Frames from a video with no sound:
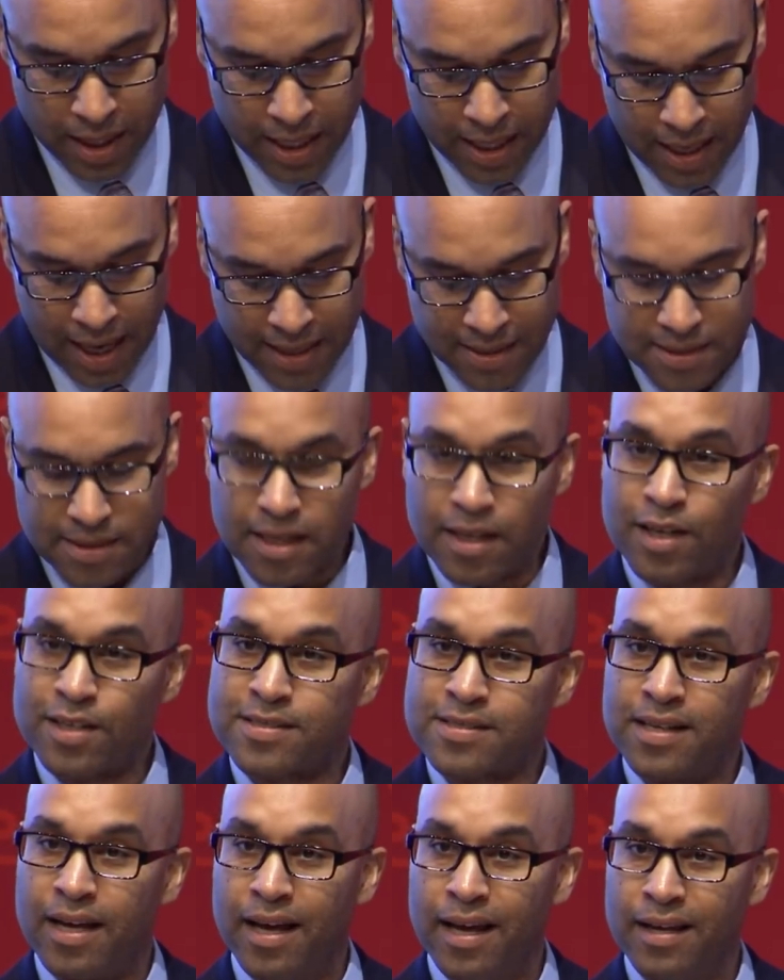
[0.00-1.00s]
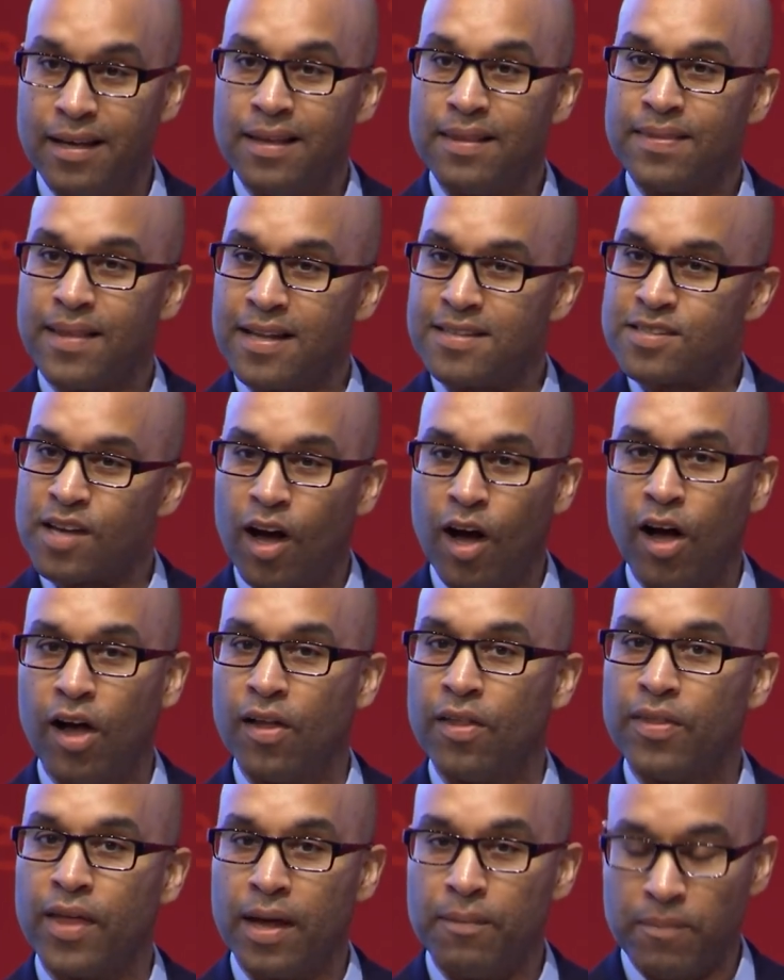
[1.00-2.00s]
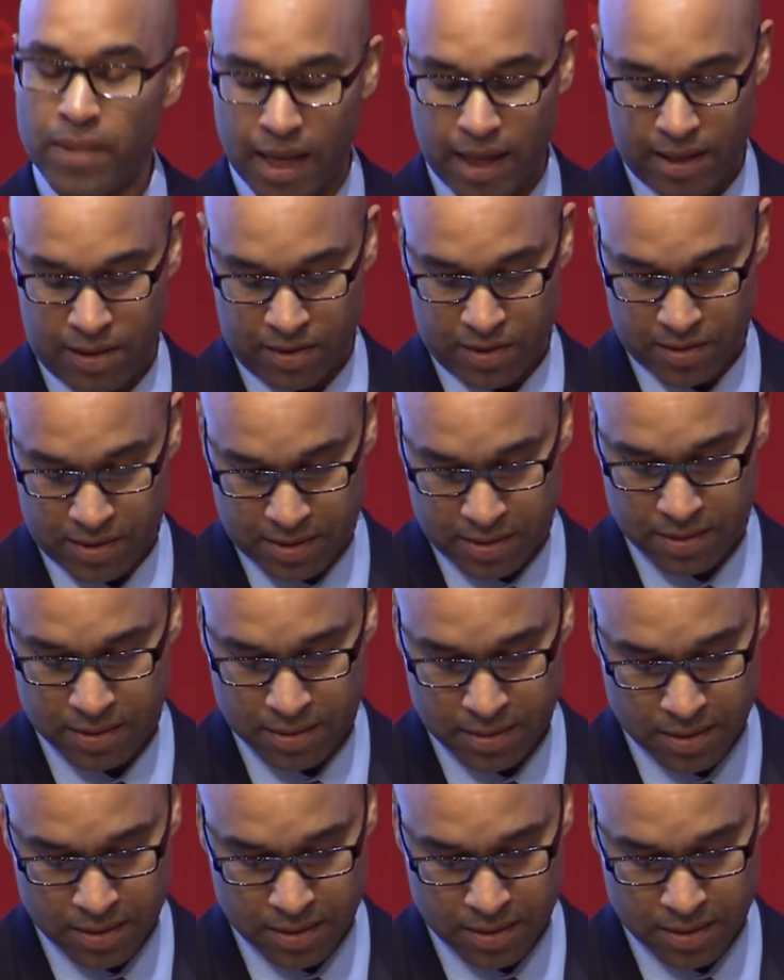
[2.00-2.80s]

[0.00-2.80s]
and I still say that's all that matters.